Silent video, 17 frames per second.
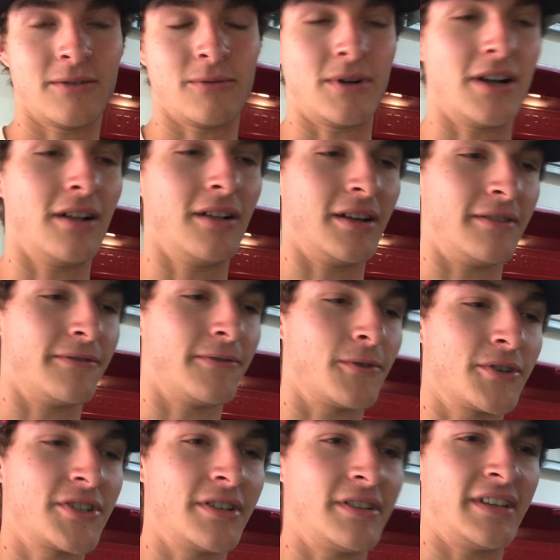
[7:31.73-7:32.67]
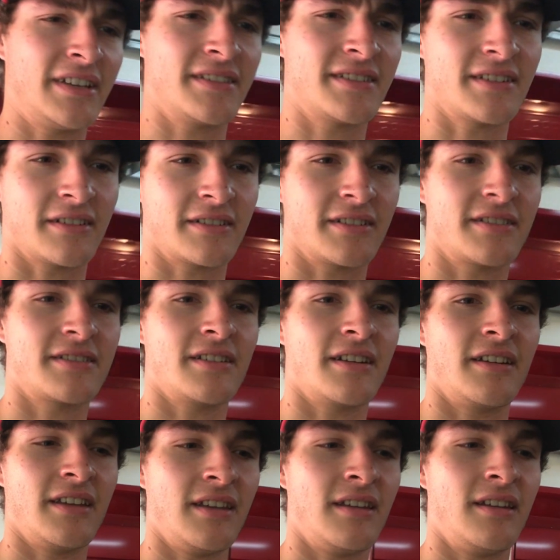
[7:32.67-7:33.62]
Well, unfortunately, it sucked the
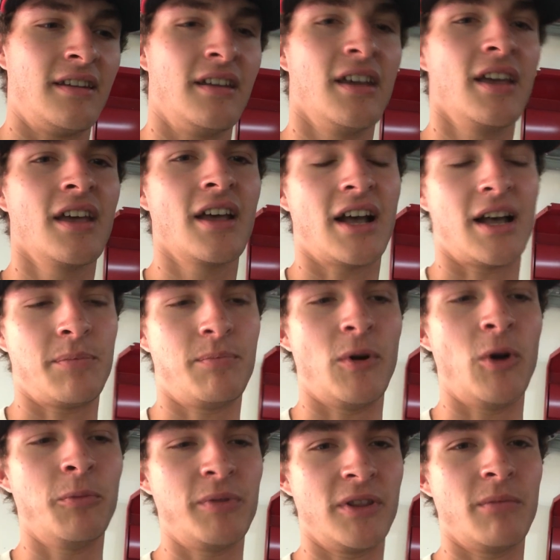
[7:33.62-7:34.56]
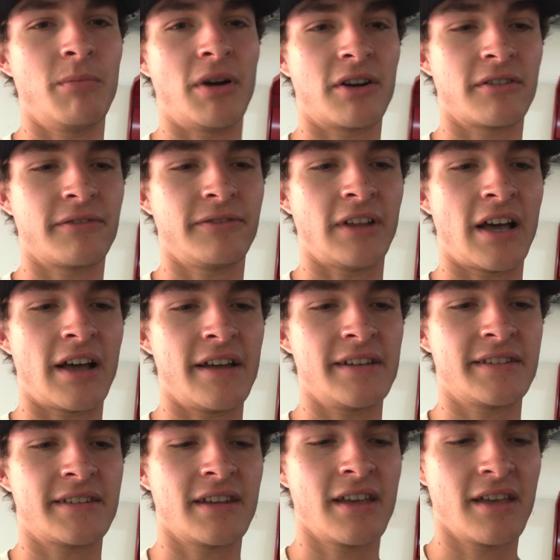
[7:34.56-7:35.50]
stud in. I open the
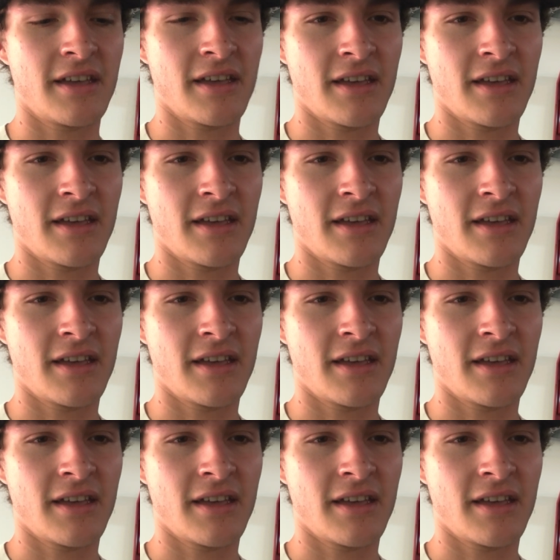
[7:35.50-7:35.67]
butterflies.